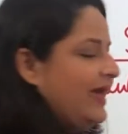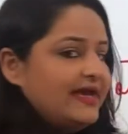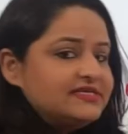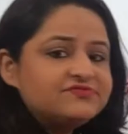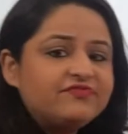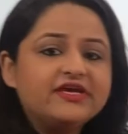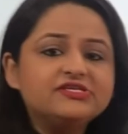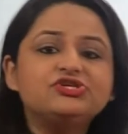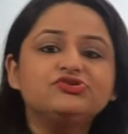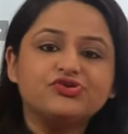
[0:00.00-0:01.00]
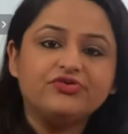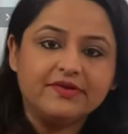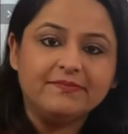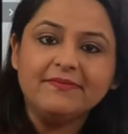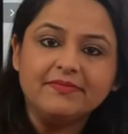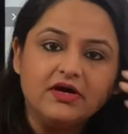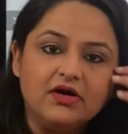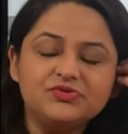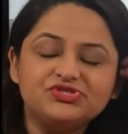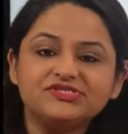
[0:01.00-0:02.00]
S phase you should
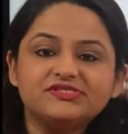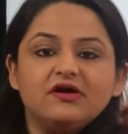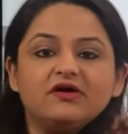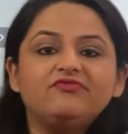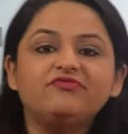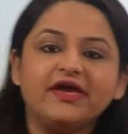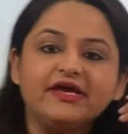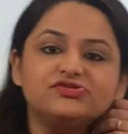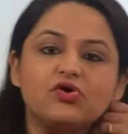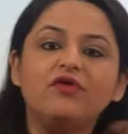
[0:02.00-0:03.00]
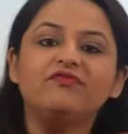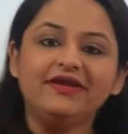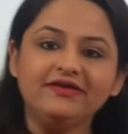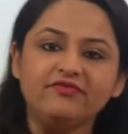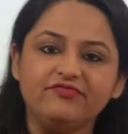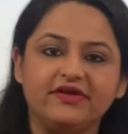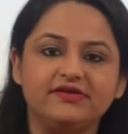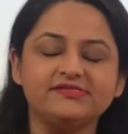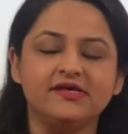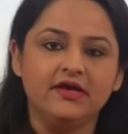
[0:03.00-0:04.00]
remember which is a phase of
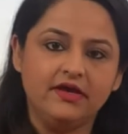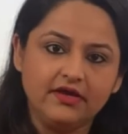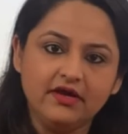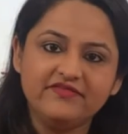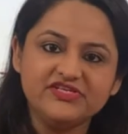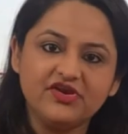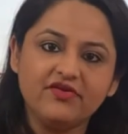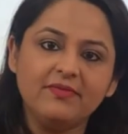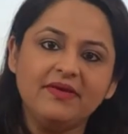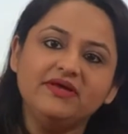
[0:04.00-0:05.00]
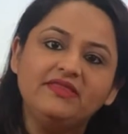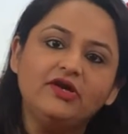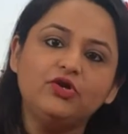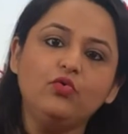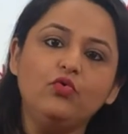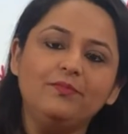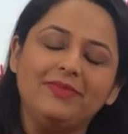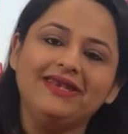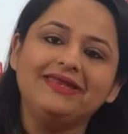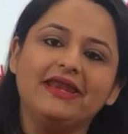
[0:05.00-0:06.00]
interphase. Here we should remember that two
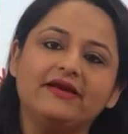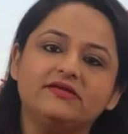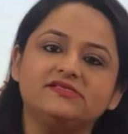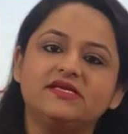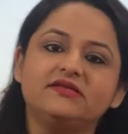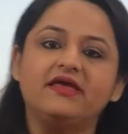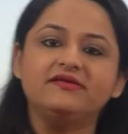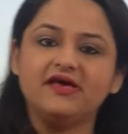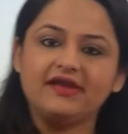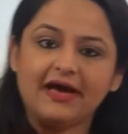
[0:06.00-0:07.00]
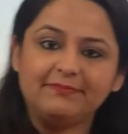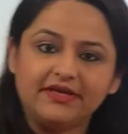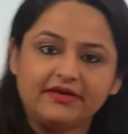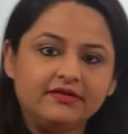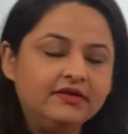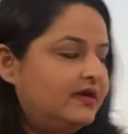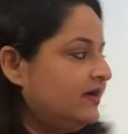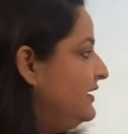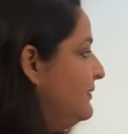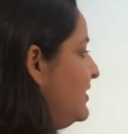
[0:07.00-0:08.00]
main characteristic things are happening.
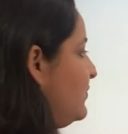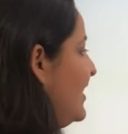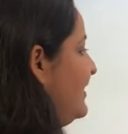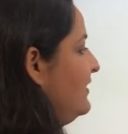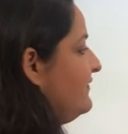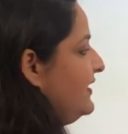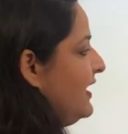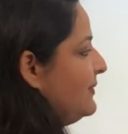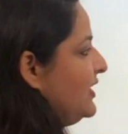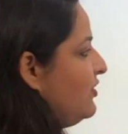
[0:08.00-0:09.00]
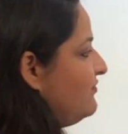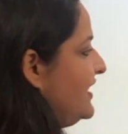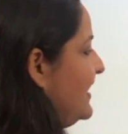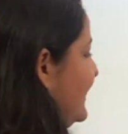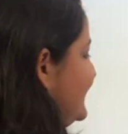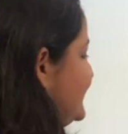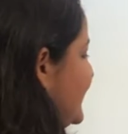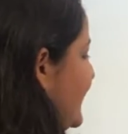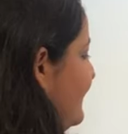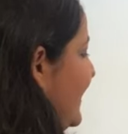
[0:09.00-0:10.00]
Number one, the doubling of DNA is
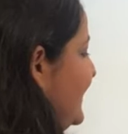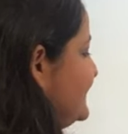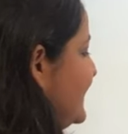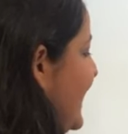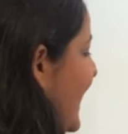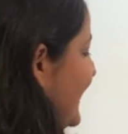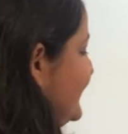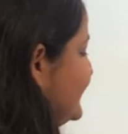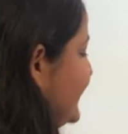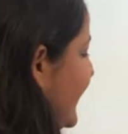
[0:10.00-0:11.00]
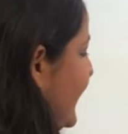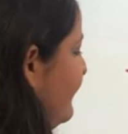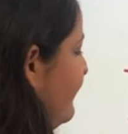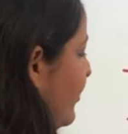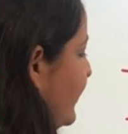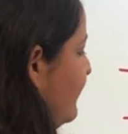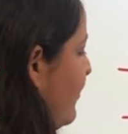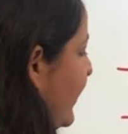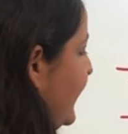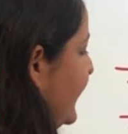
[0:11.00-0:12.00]
taking place and second important
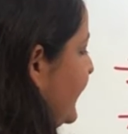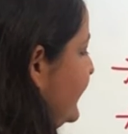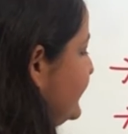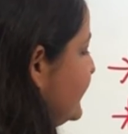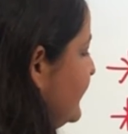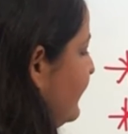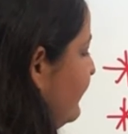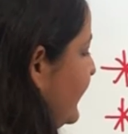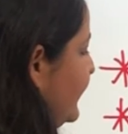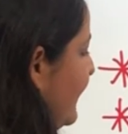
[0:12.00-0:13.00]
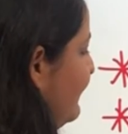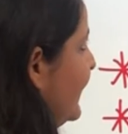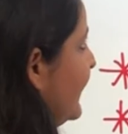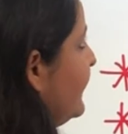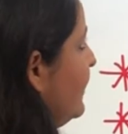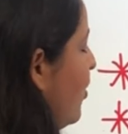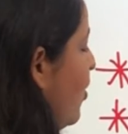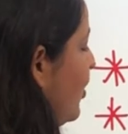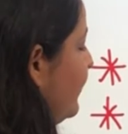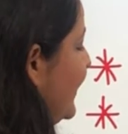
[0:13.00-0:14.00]
point is the doubling
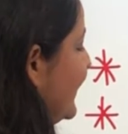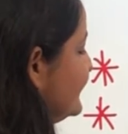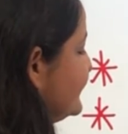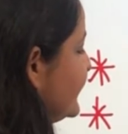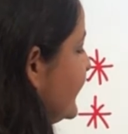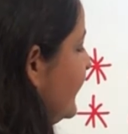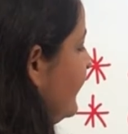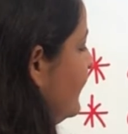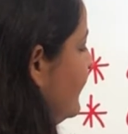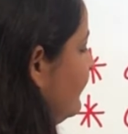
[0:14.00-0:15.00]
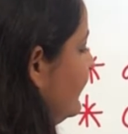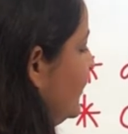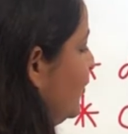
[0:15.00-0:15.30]
or we can say the